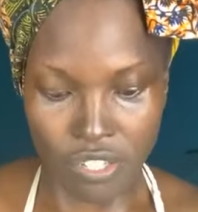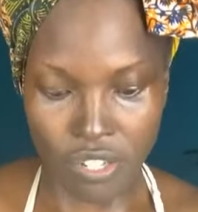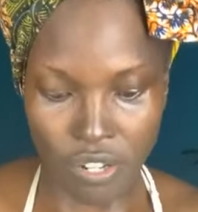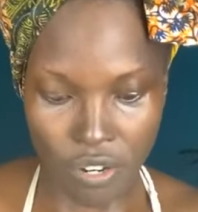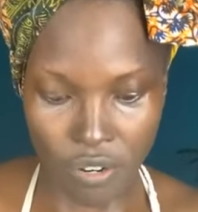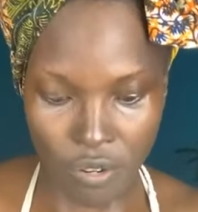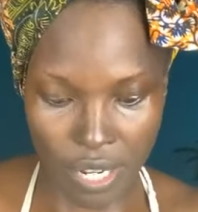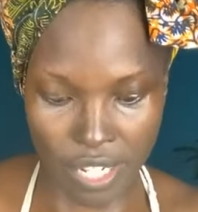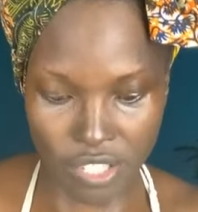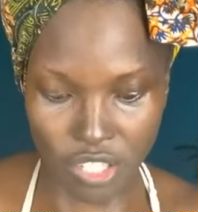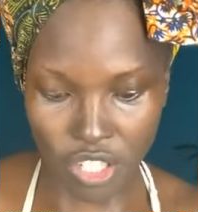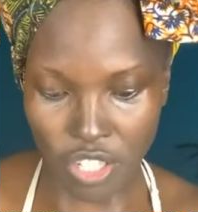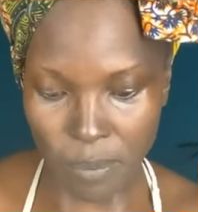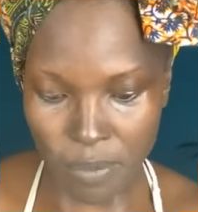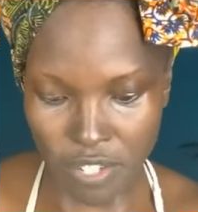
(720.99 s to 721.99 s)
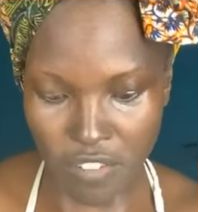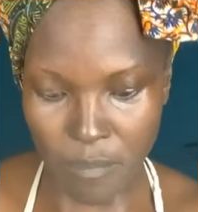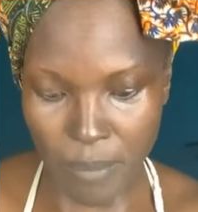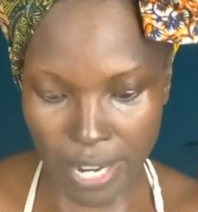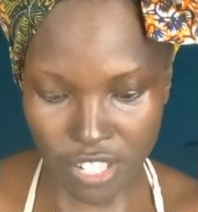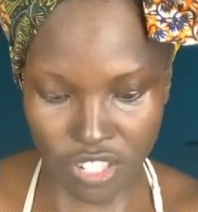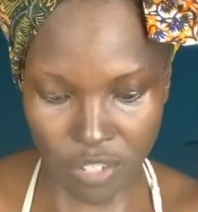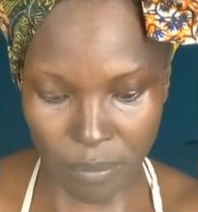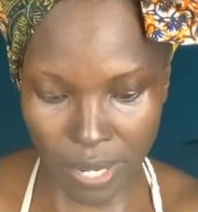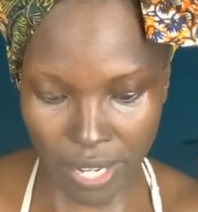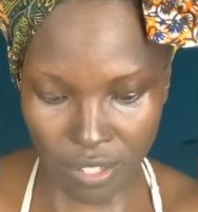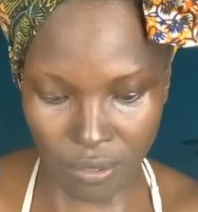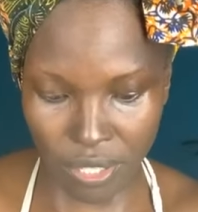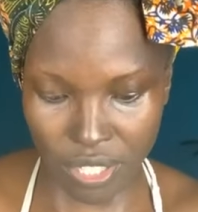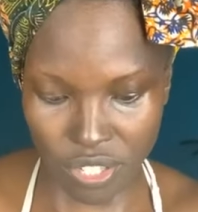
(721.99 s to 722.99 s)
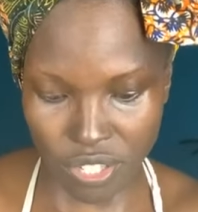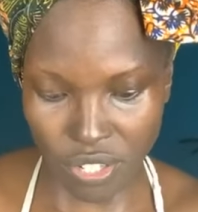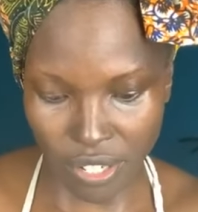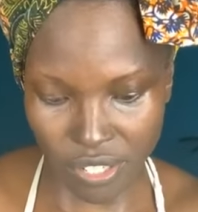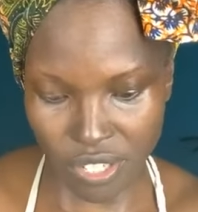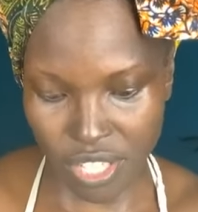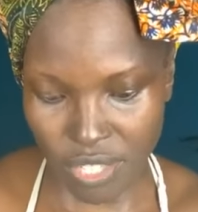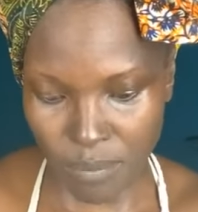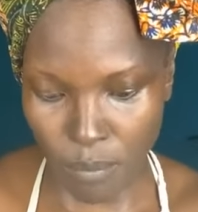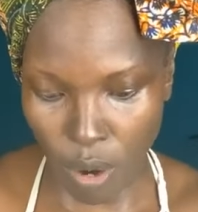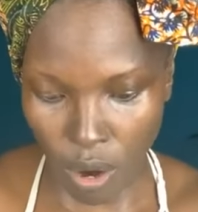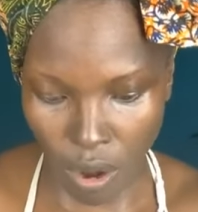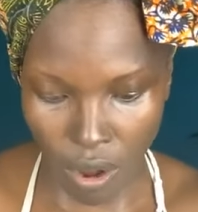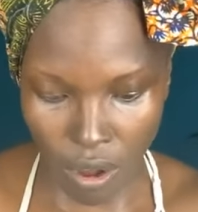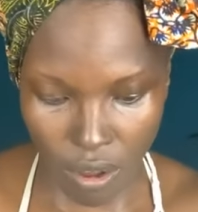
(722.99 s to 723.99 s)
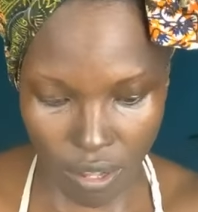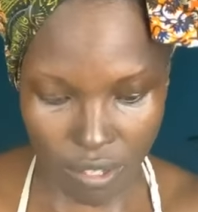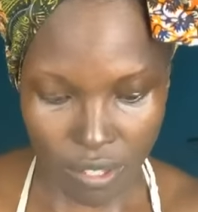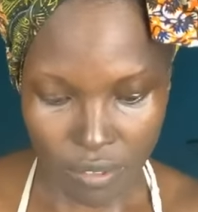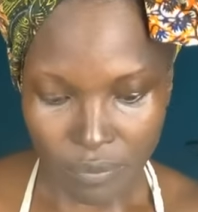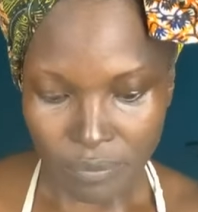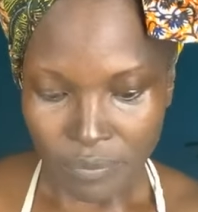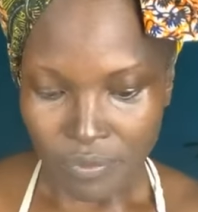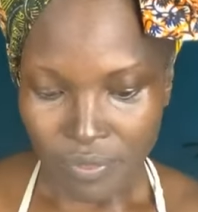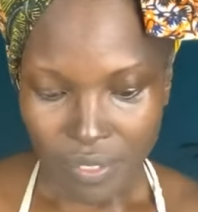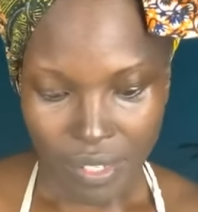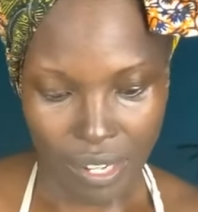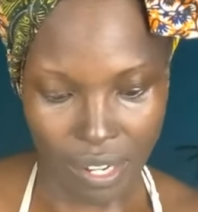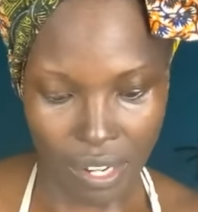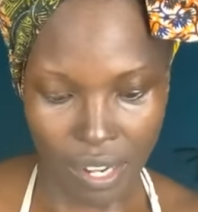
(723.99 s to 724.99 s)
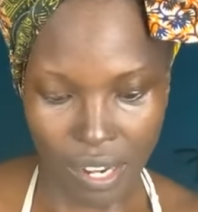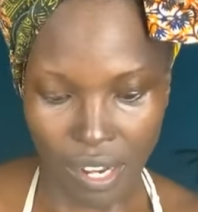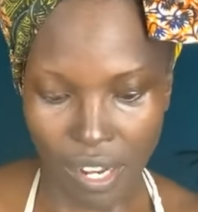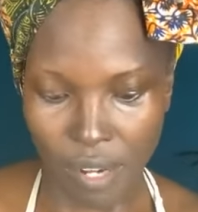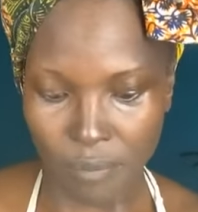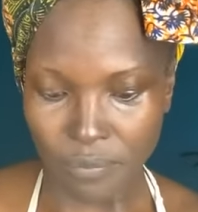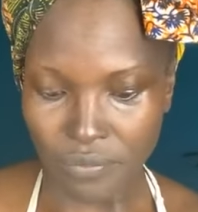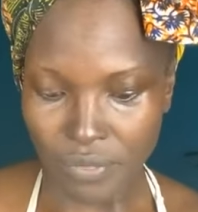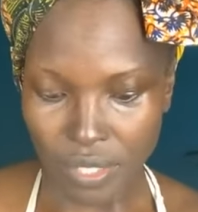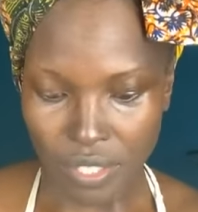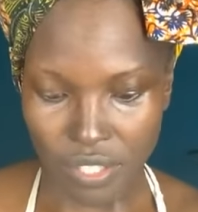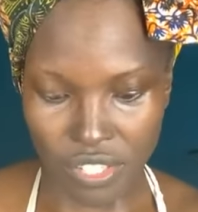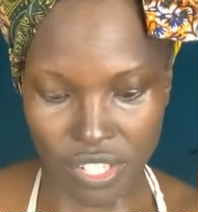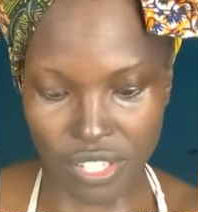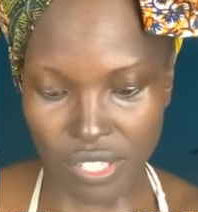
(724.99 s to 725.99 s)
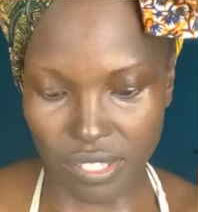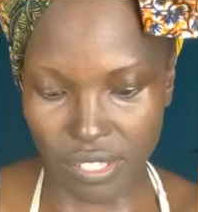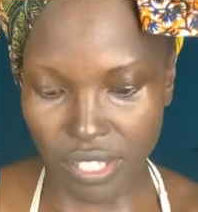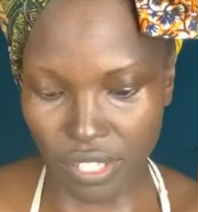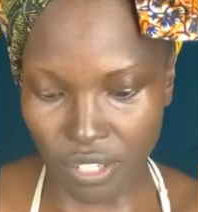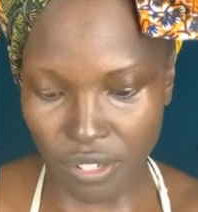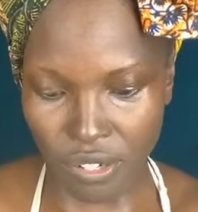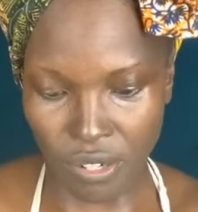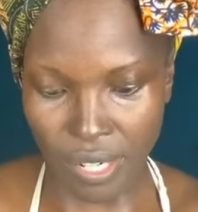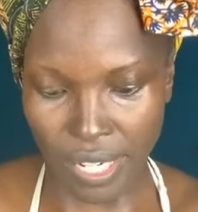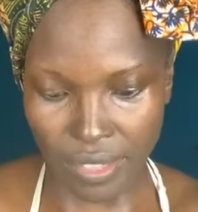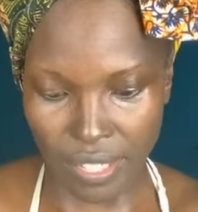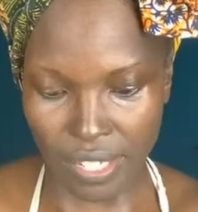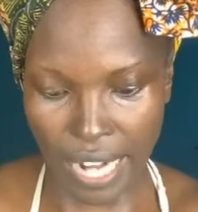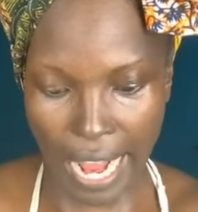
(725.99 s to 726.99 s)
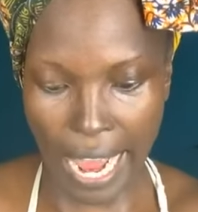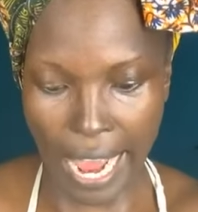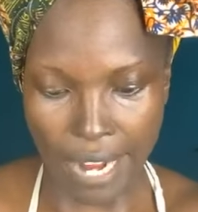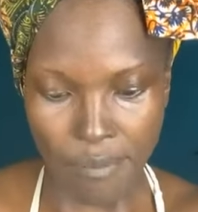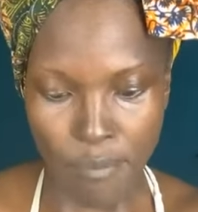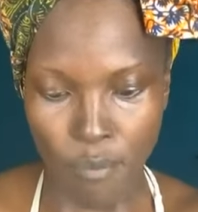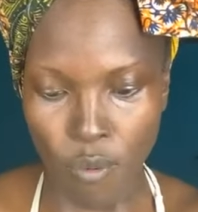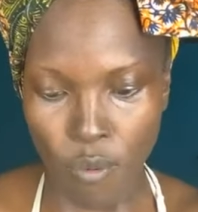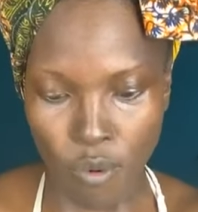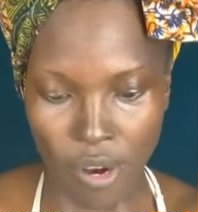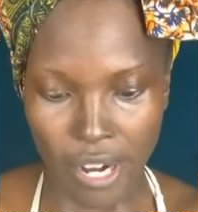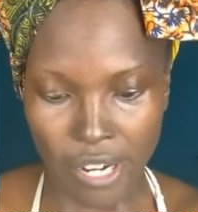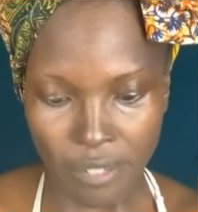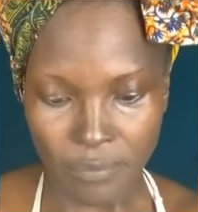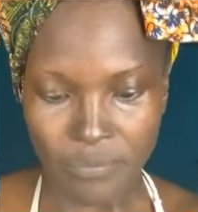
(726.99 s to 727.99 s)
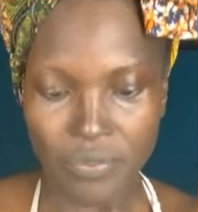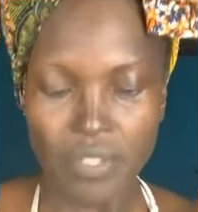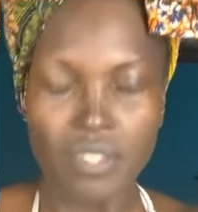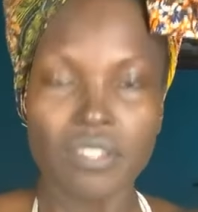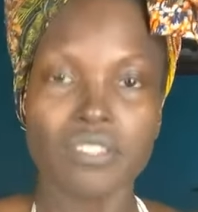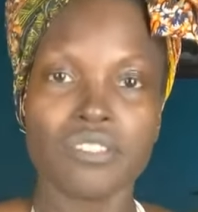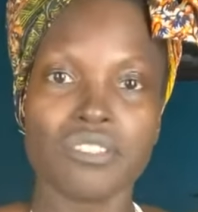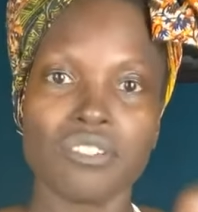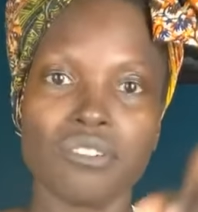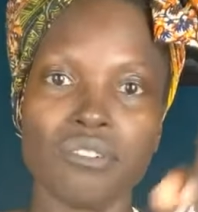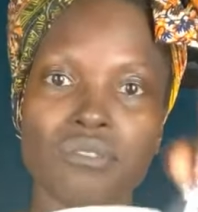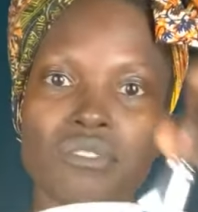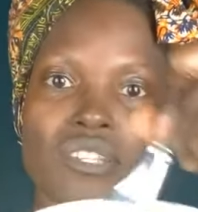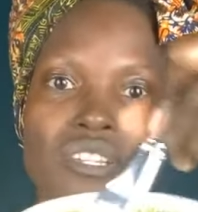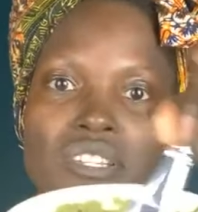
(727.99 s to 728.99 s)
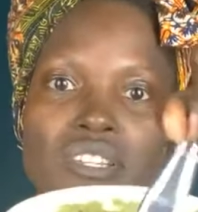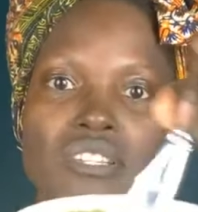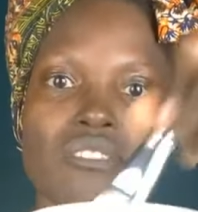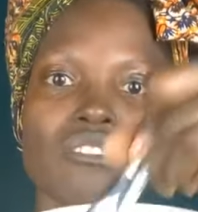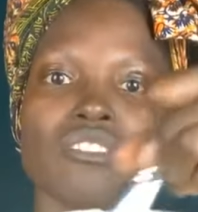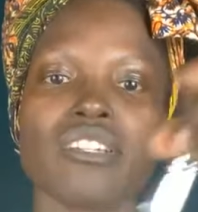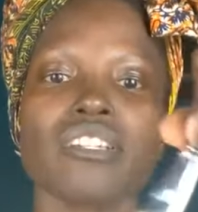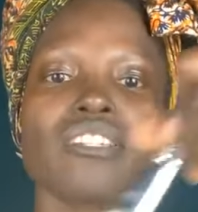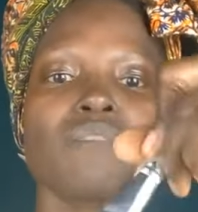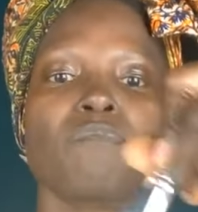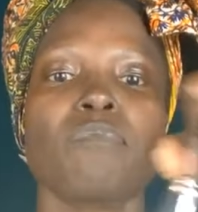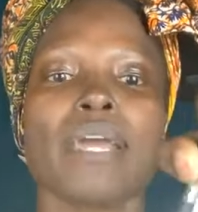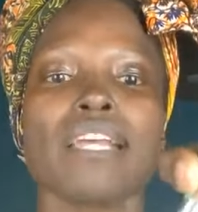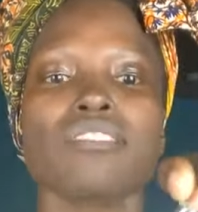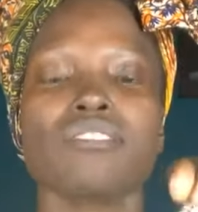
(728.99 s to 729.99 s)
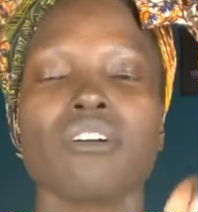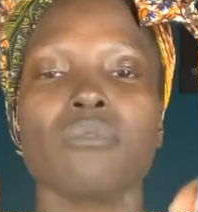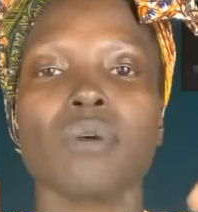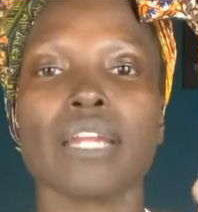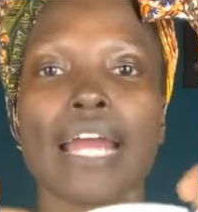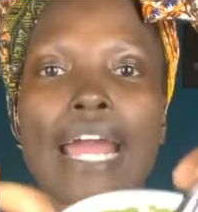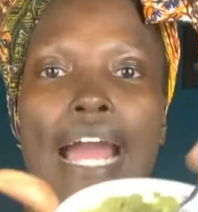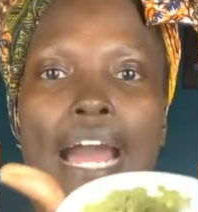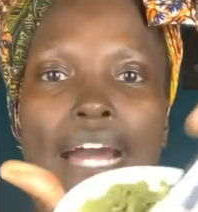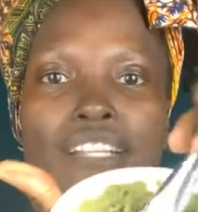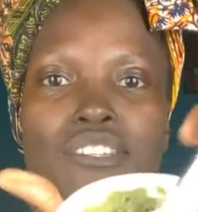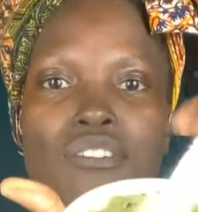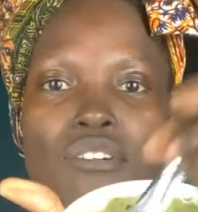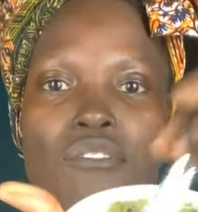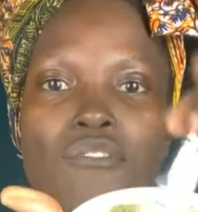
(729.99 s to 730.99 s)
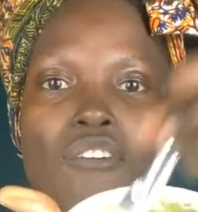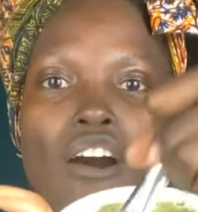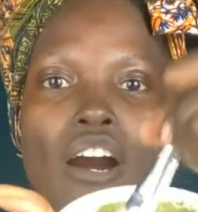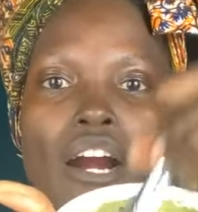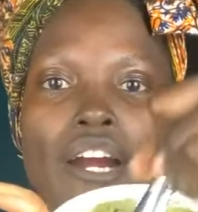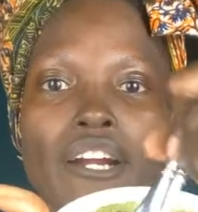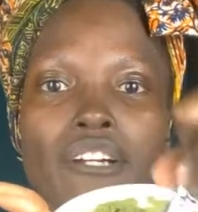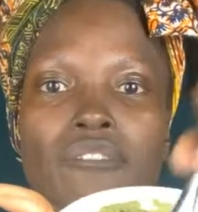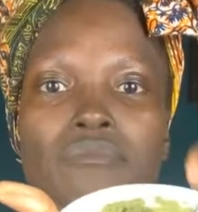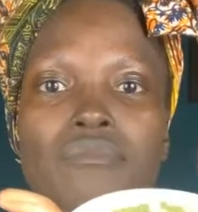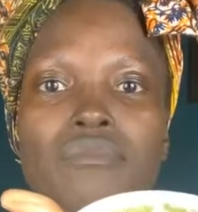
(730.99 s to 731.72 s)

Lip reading: So in terms of measurement, you can start small, just a little, and then add more. So this is just based on what I had so far